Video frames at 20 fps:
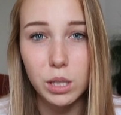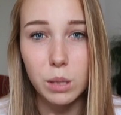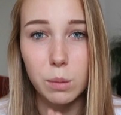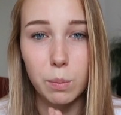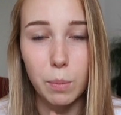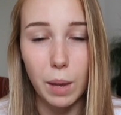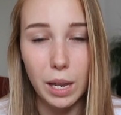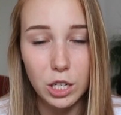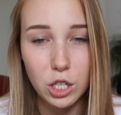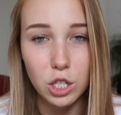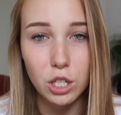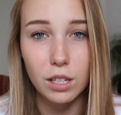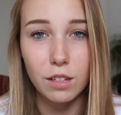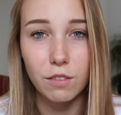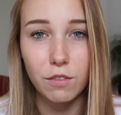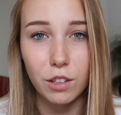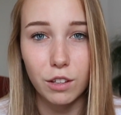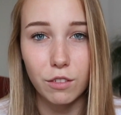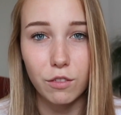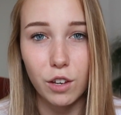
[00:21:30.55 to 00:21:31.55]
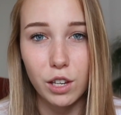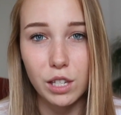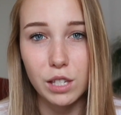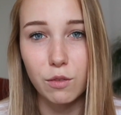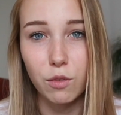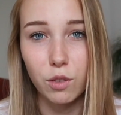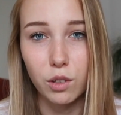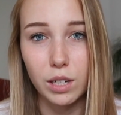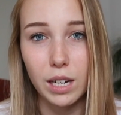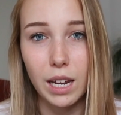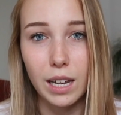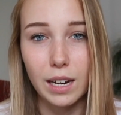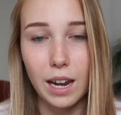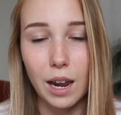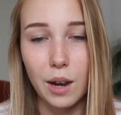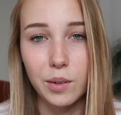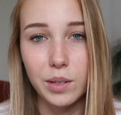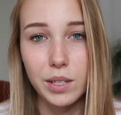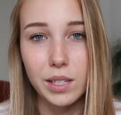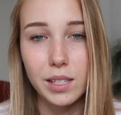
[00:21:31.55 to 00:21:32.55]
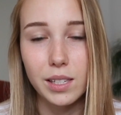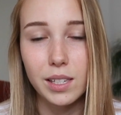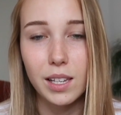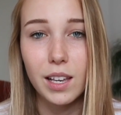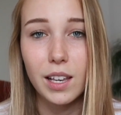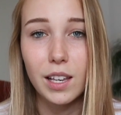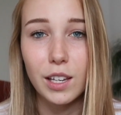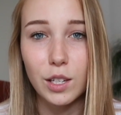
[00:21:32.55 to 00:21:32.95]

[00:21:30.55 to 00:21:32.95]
especially for the first 48 hours.